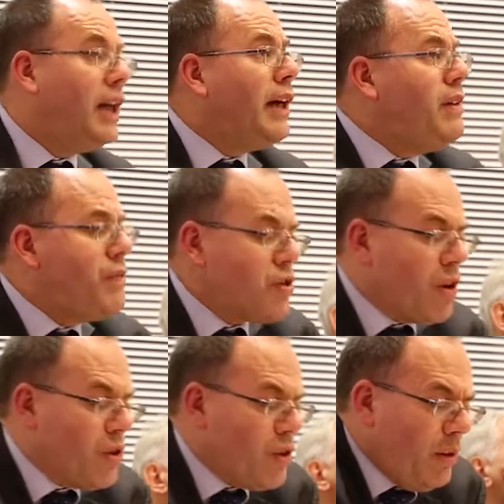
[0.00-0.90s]
Now,
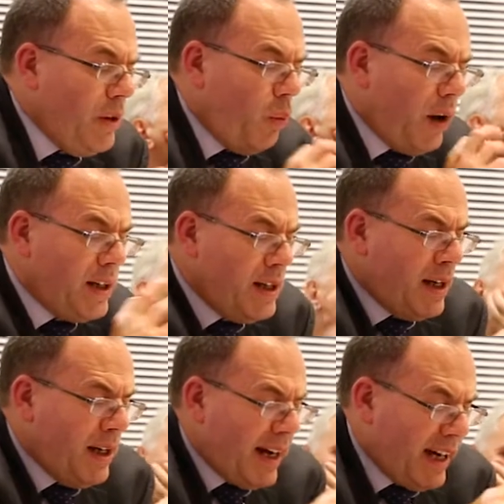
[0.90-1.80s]
infrastructure is only one
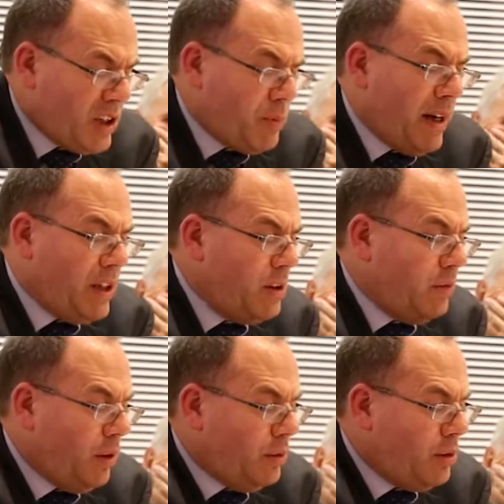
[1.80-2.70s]
aspect of
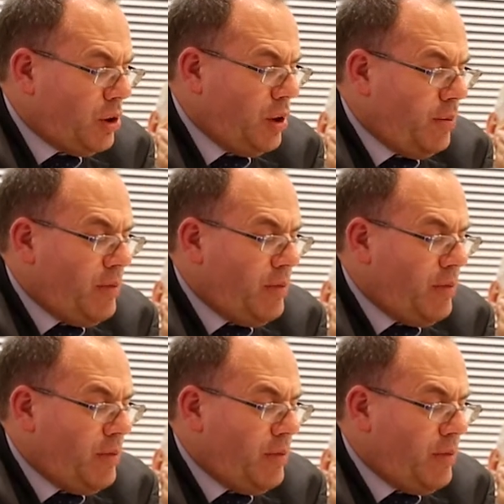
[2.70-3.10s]
long-term